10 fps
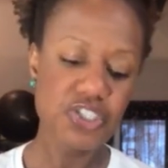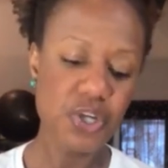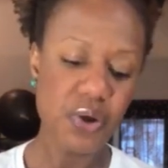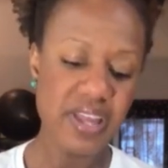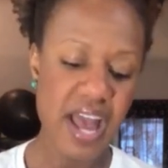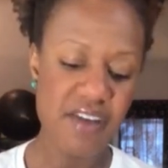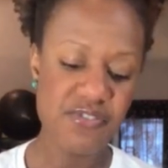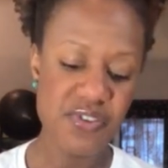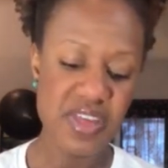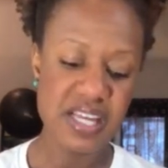Shortly
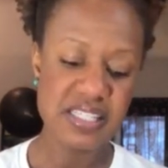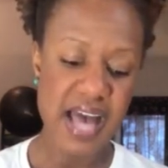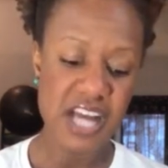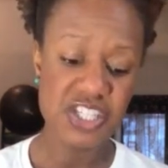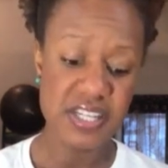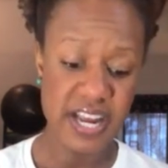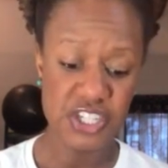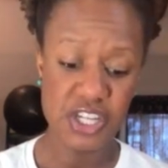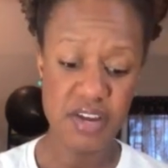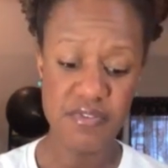after the
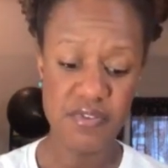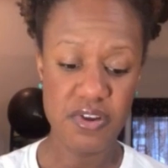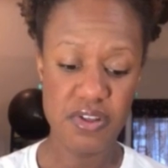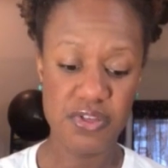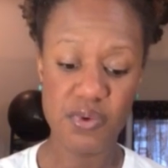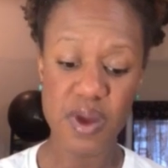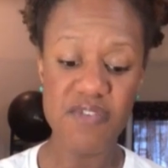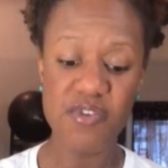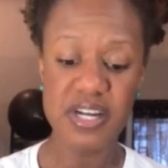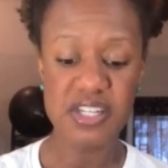assassination of the
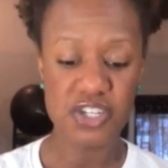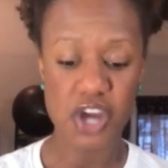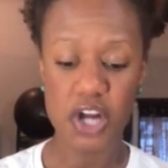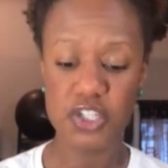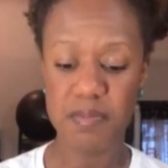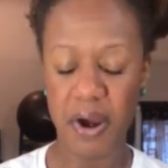Reverend Dr.